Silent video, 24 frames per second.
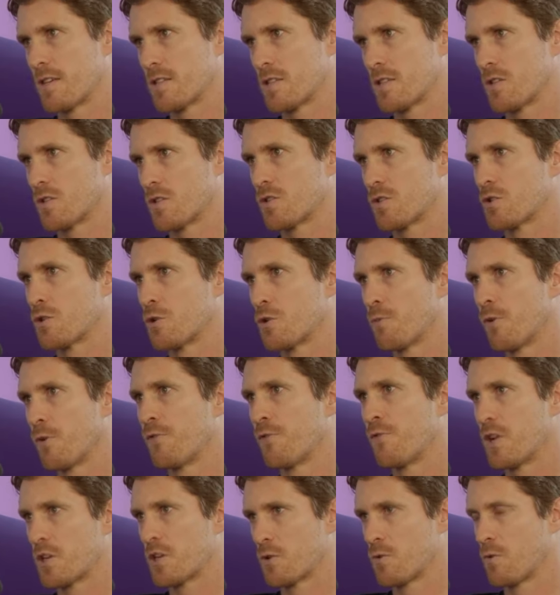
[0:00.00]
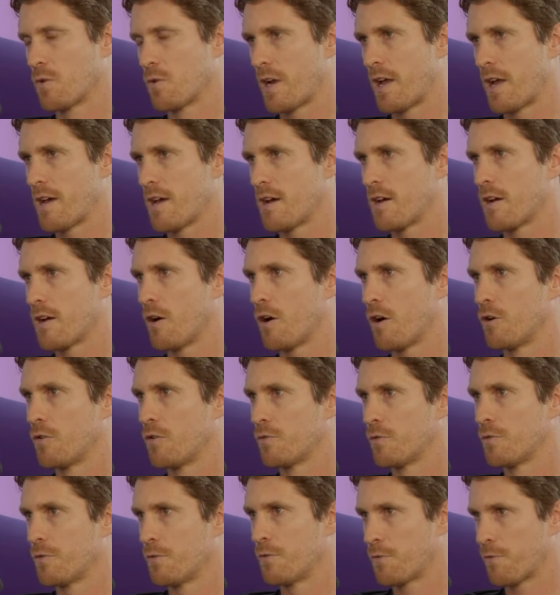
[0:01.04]
the superficial layer
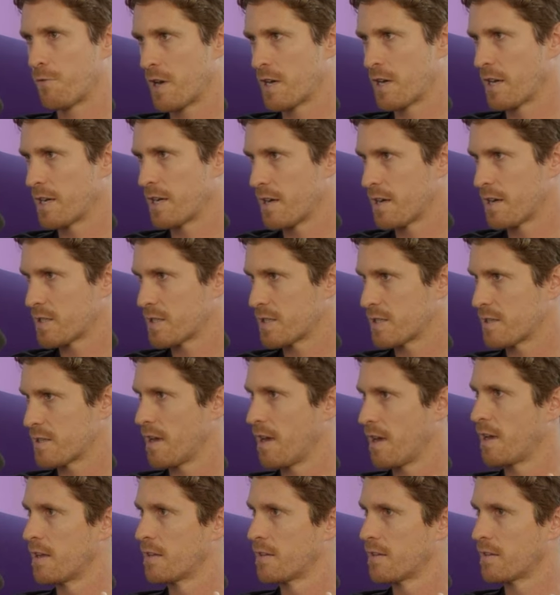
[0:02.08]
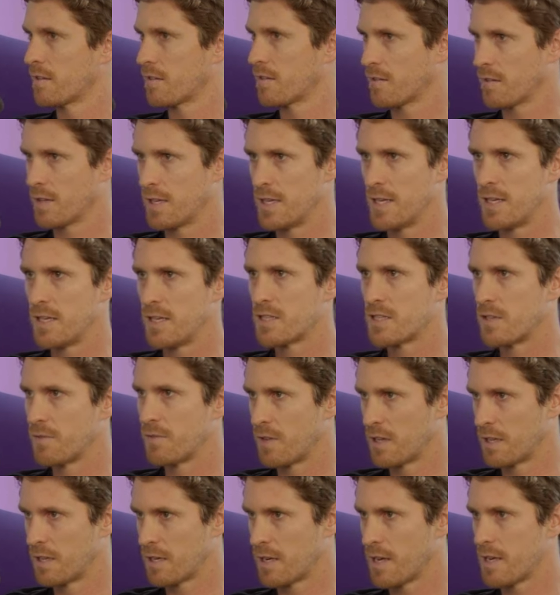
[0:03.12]
of friendliness and
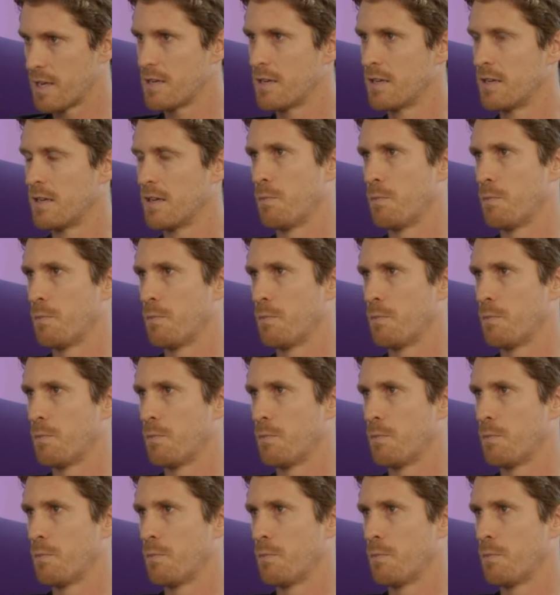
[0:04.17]
civility,